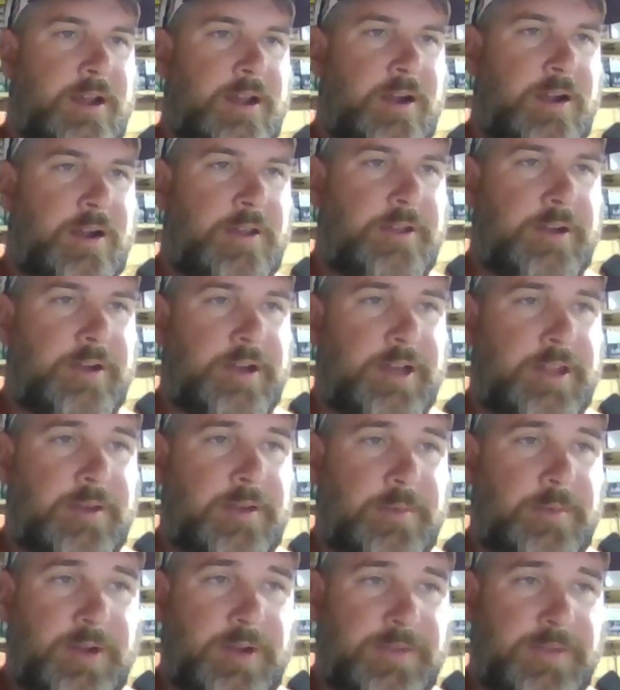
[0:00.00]
are there any other
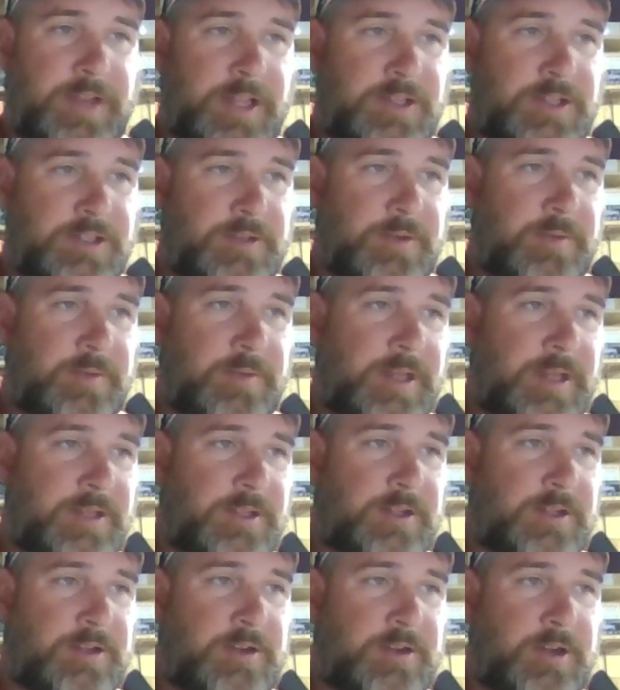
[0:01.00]
modifications you would make
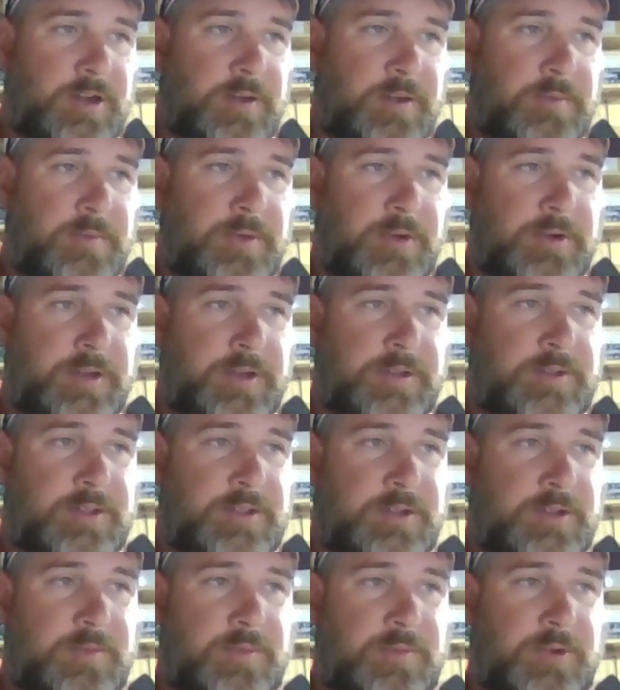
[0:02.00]
to the trigger components
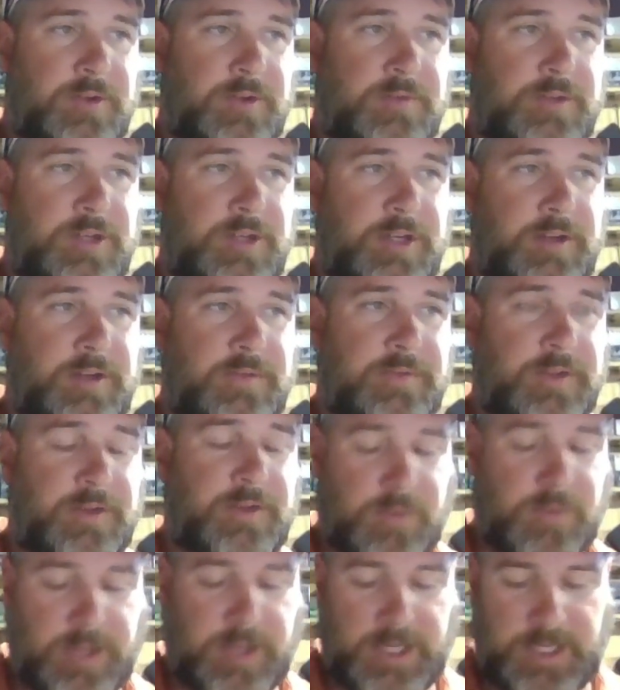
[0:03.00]
to improve trigger
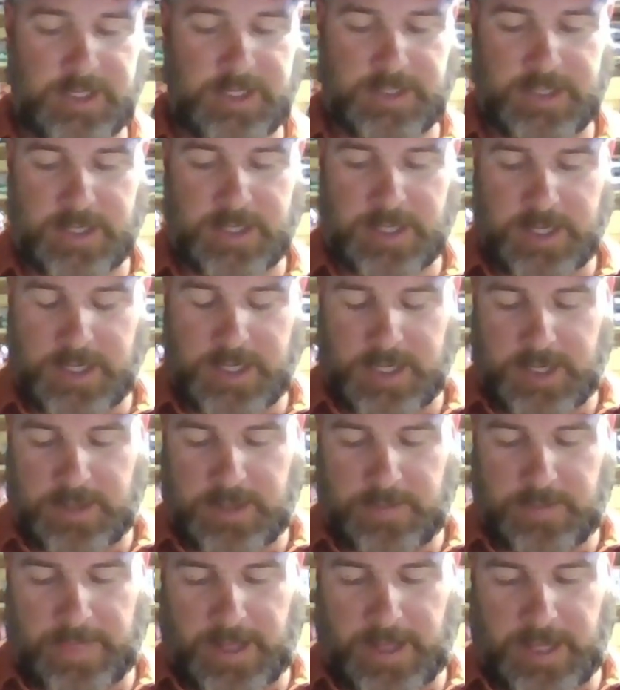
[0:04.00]
feel weight?
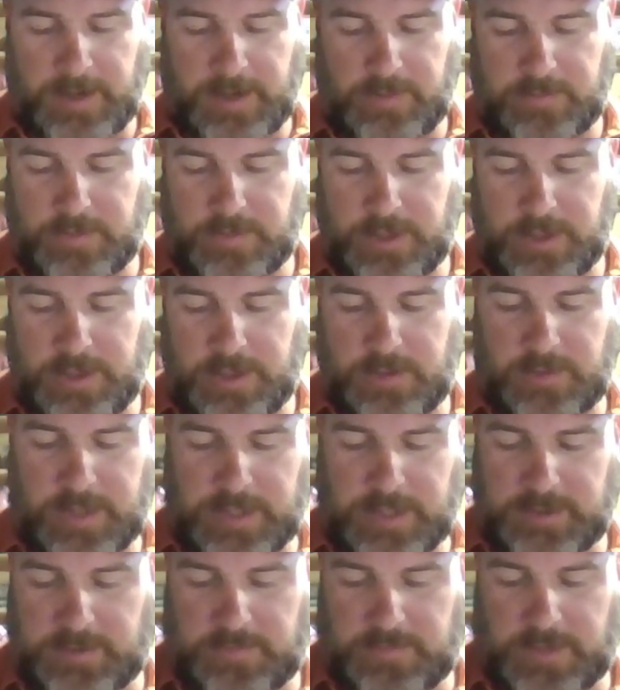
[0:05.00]
I don't know
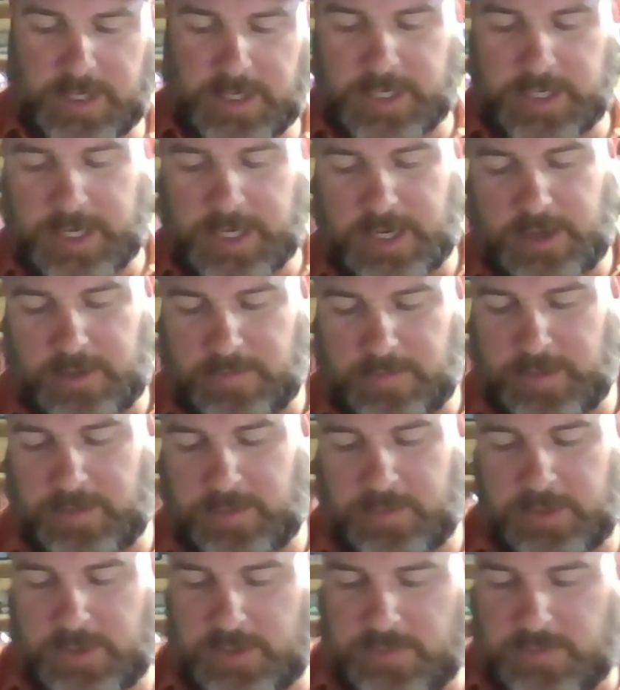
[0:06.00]
as of right now.
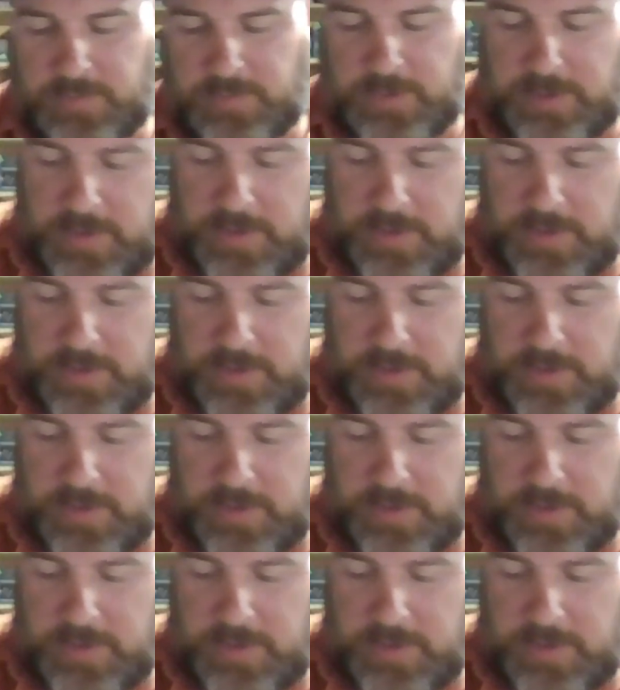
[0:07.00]
Maybe just further